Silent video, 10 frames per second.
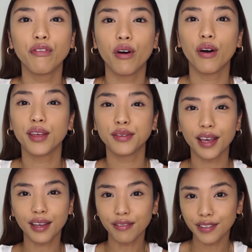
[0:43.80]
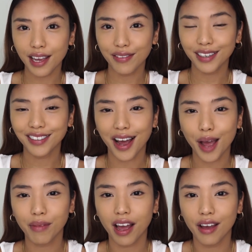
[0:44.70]
For the sake of saving
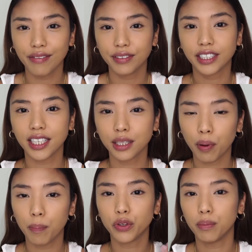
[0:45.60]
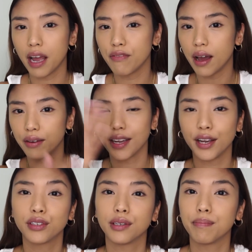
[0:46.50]
time, I've just popped on my
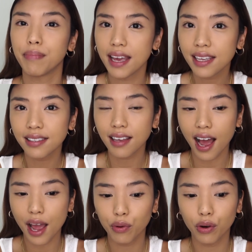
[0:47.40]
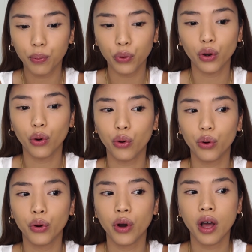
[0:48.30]
foundation base. I will put
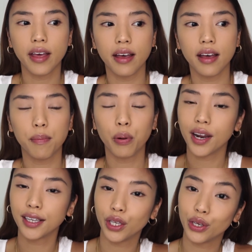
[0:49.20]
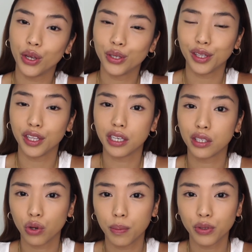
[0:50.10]
all the products I use in the
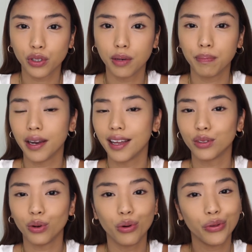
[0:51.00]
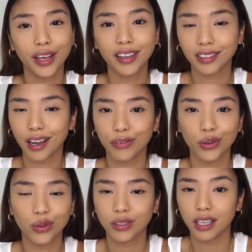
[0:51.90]
description, but it's all things that I've
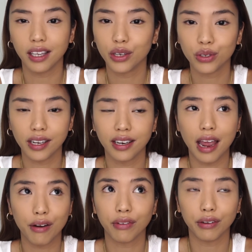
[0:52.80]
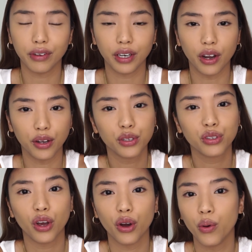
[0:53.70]
used literally in every video,
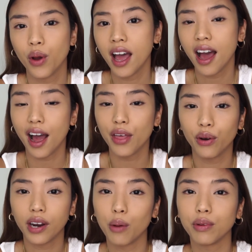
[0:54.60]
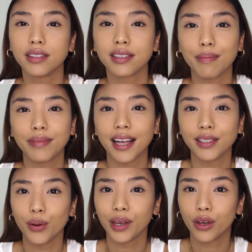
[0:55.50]
so I thought I would skip that
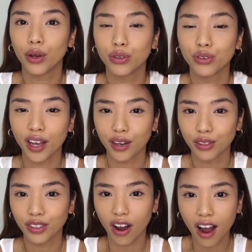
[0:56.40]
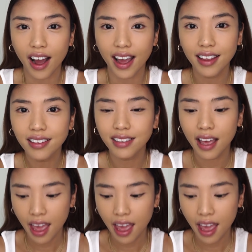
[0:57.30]
so we can go straight into eyes.